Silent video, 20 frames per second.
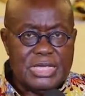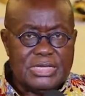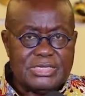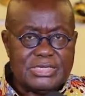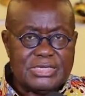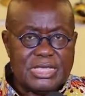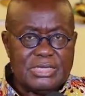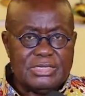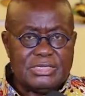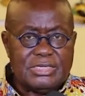
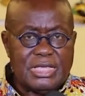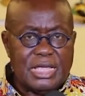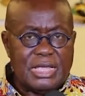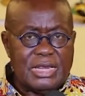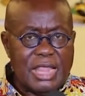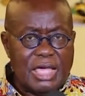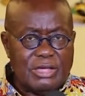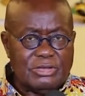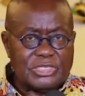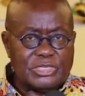Since the
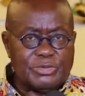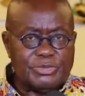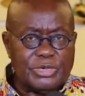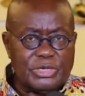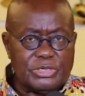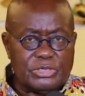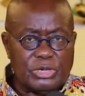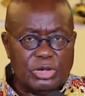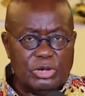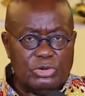
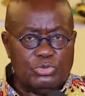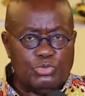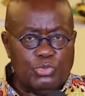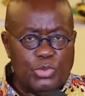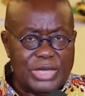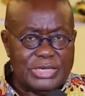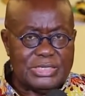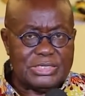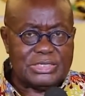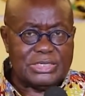announcement on
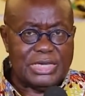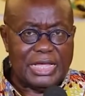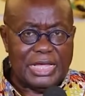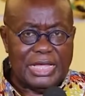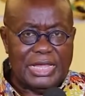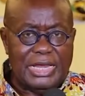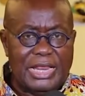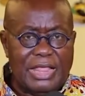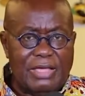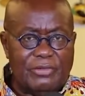Wednesday,
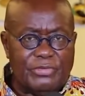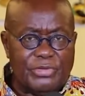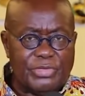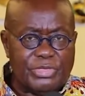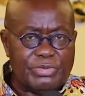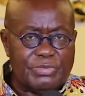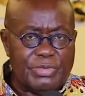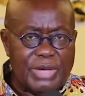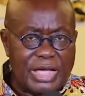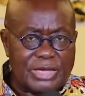
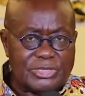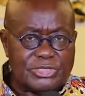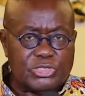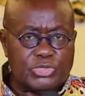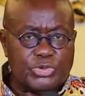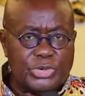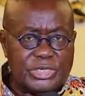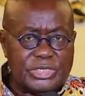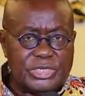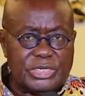11th March
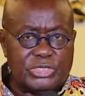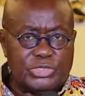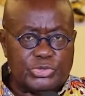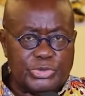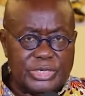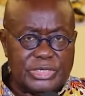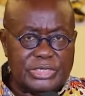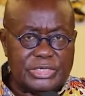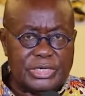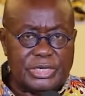
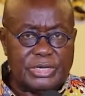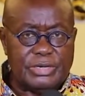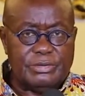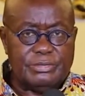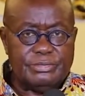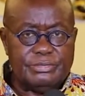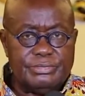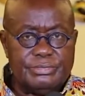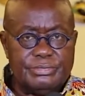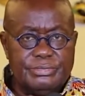2020,
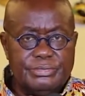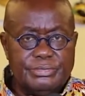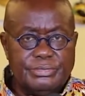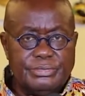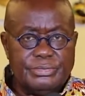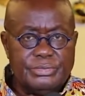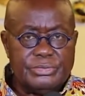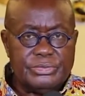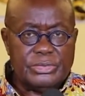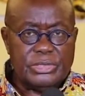
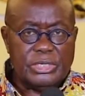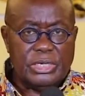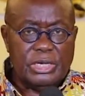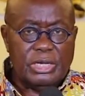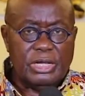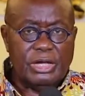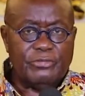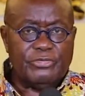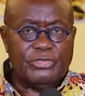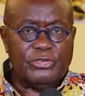
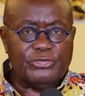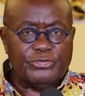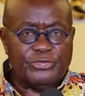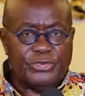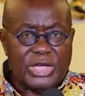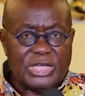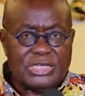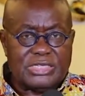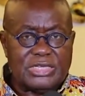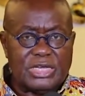of the
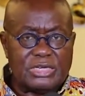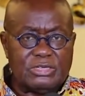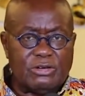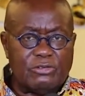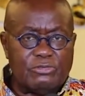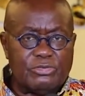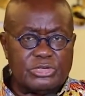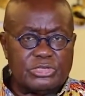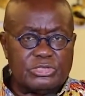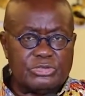first set
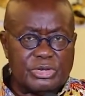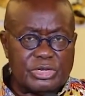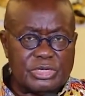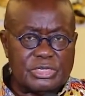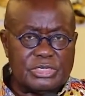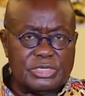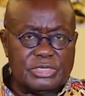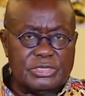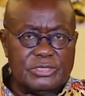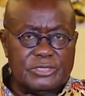of
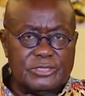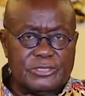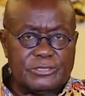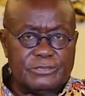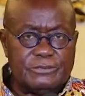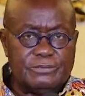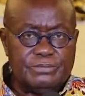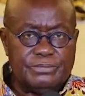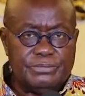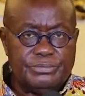
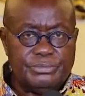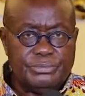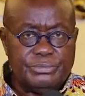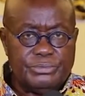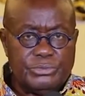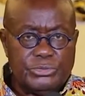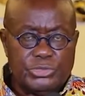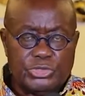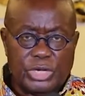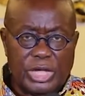restrictions
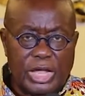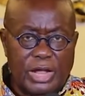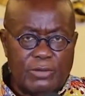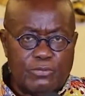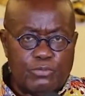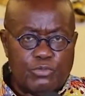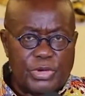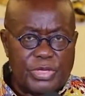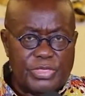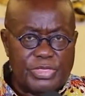to
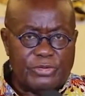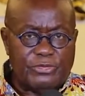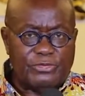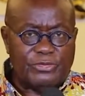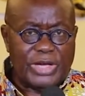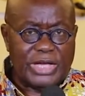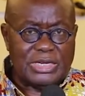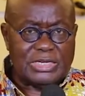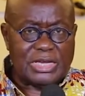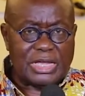help win the
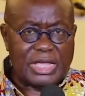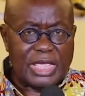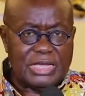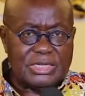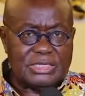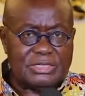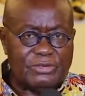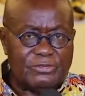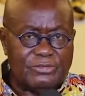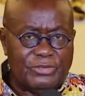fight
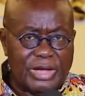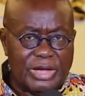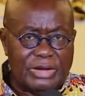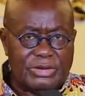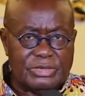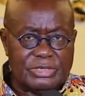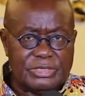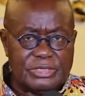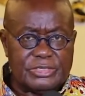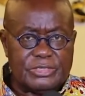against the
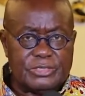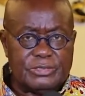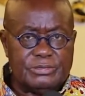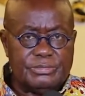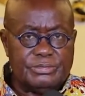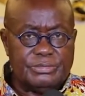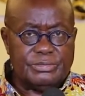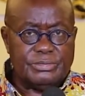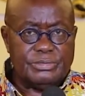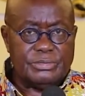virus,
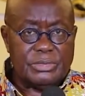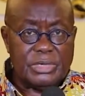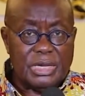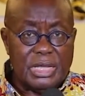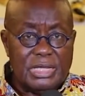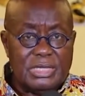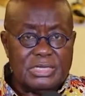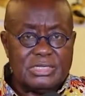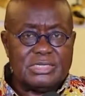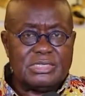
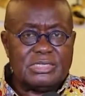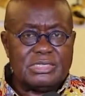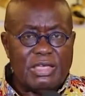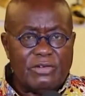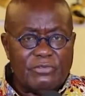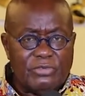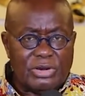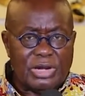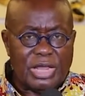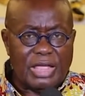
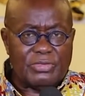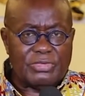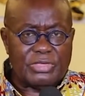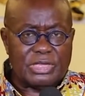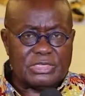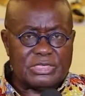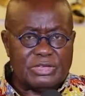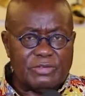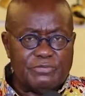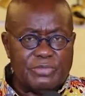several
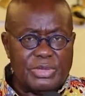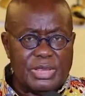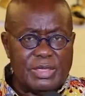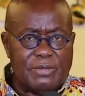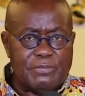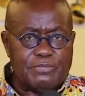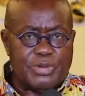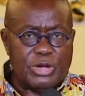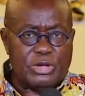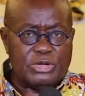others have been
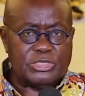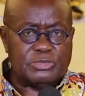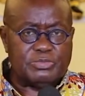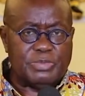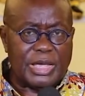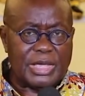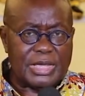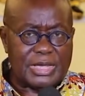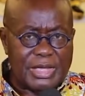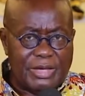imposed
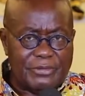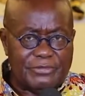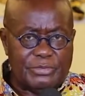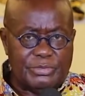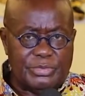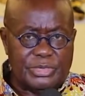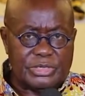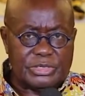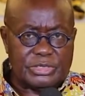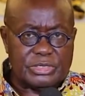by
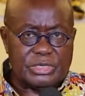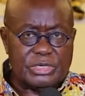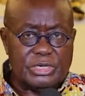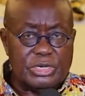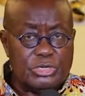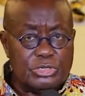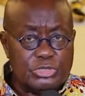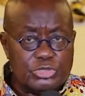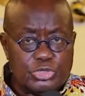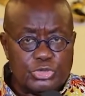government
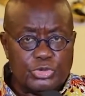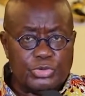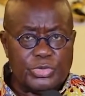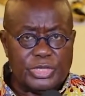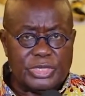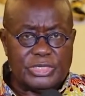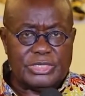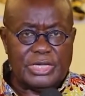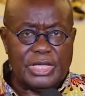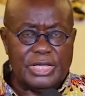to
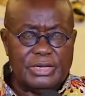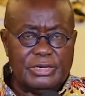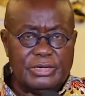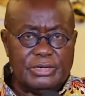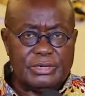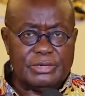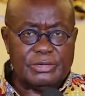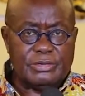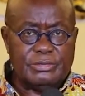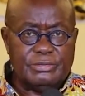this
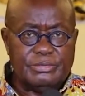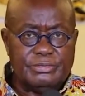end.